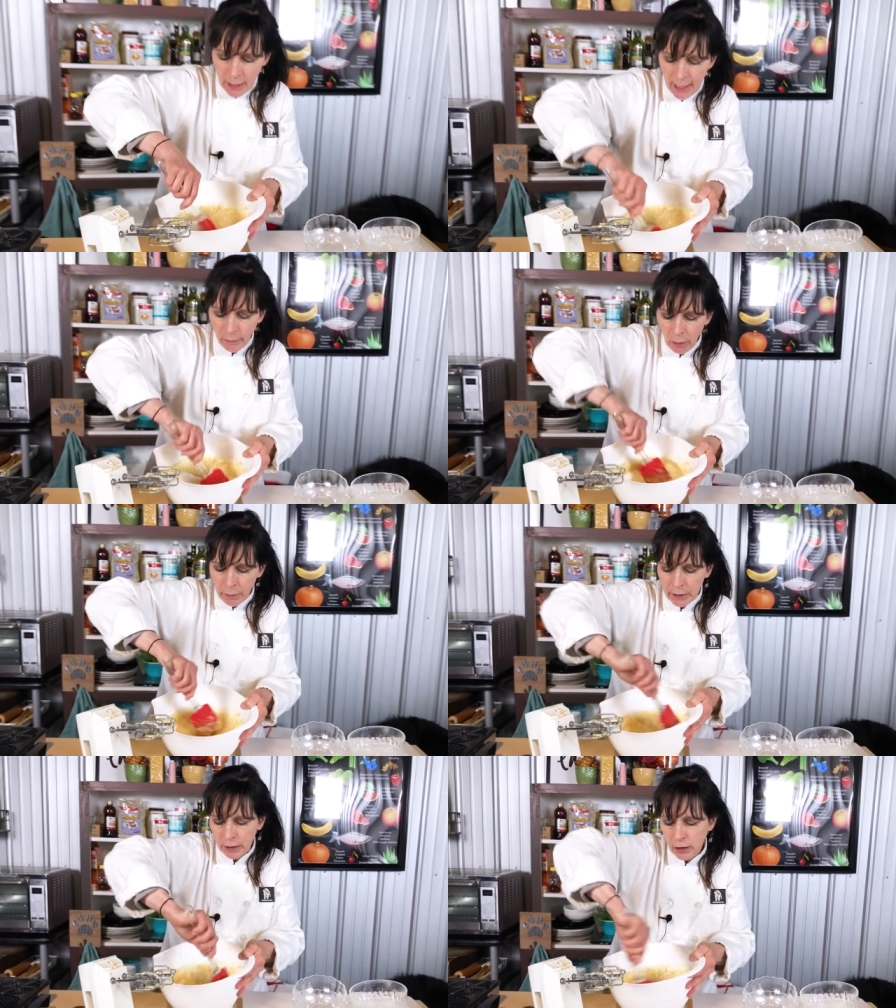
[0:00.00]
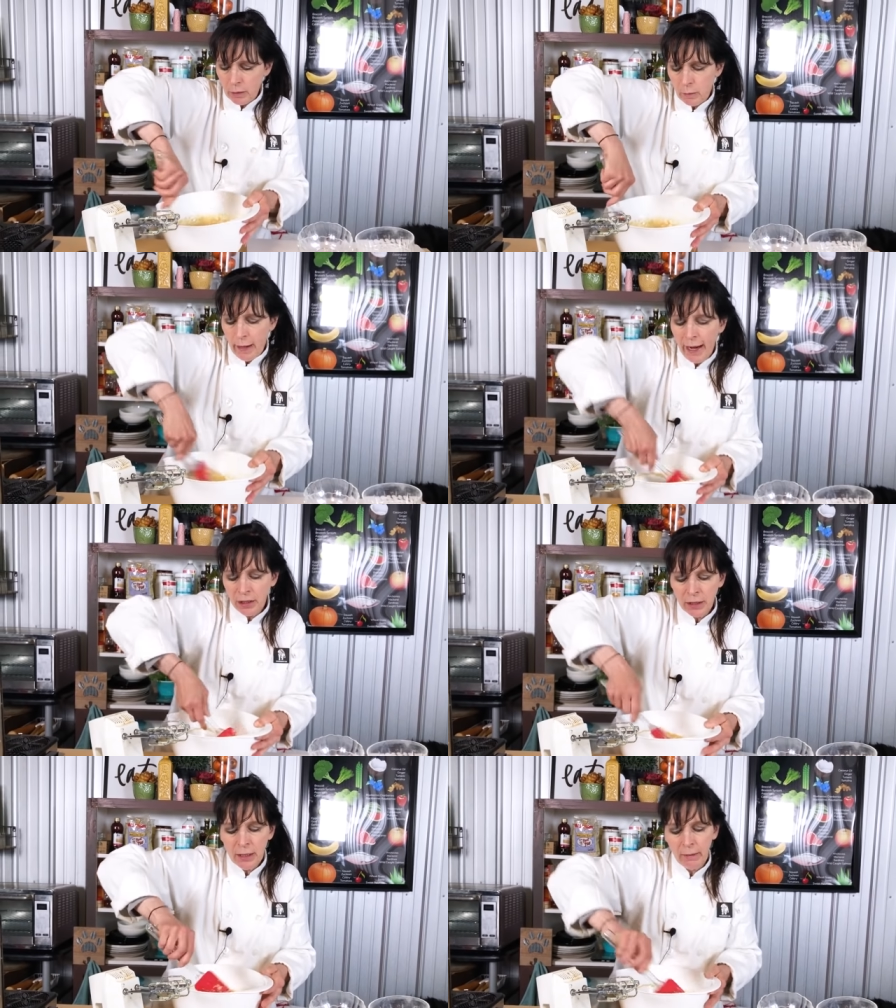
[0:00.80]
And what we're going to do is we're
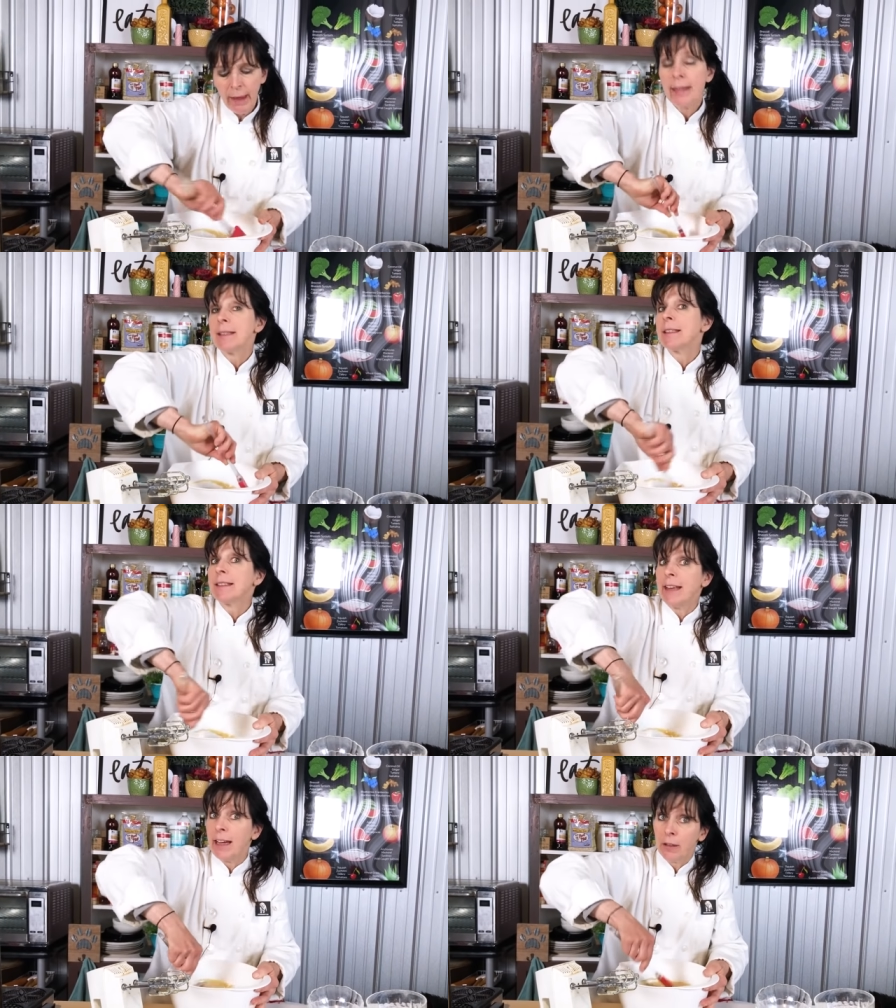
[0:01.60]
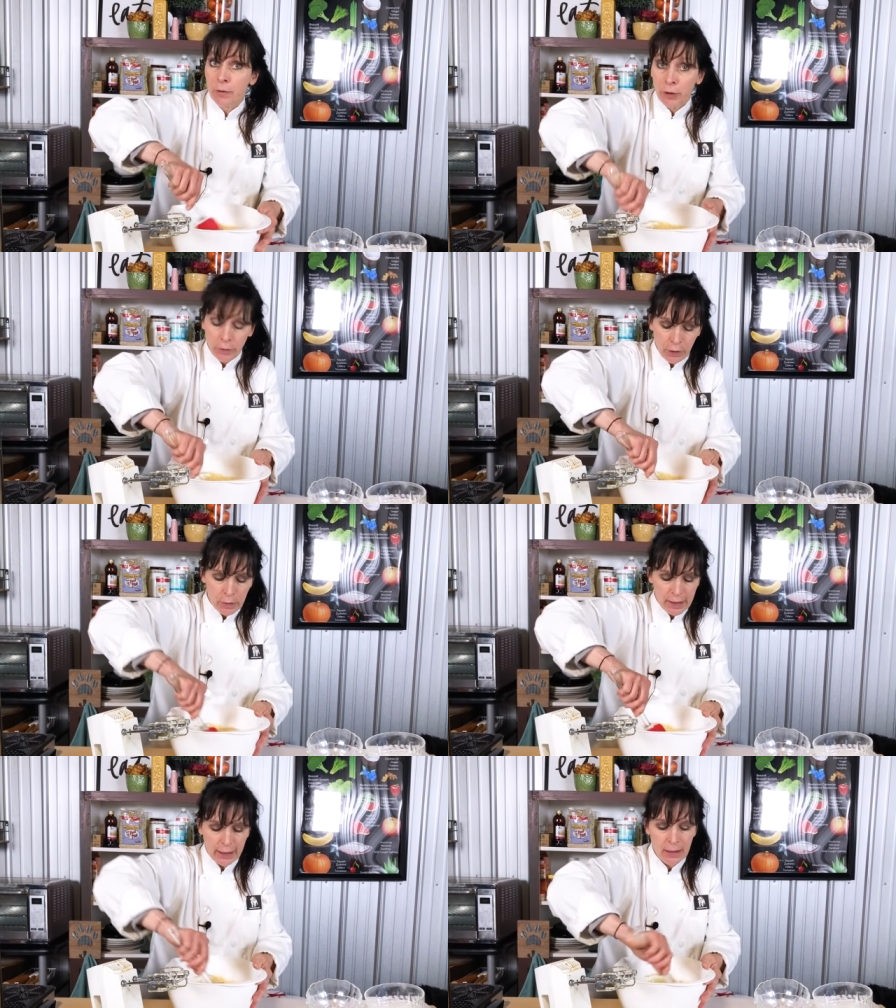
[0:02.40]
actually going to let it stand for a few
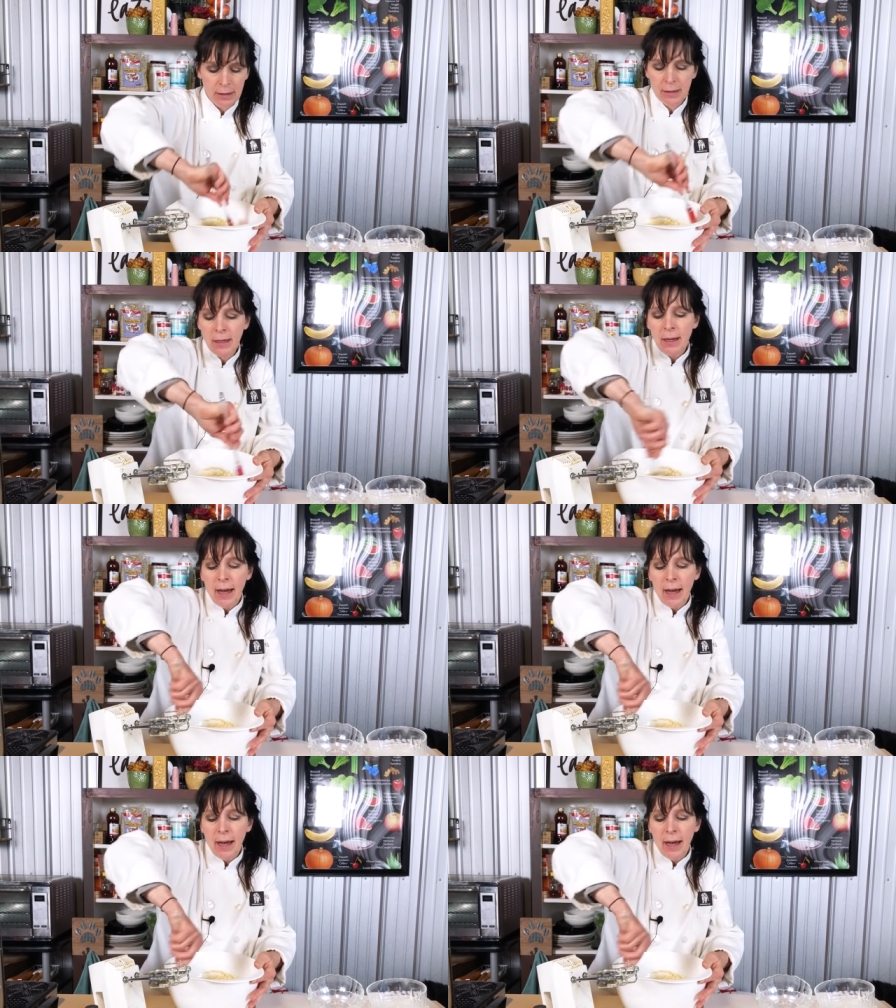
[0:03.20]
seconds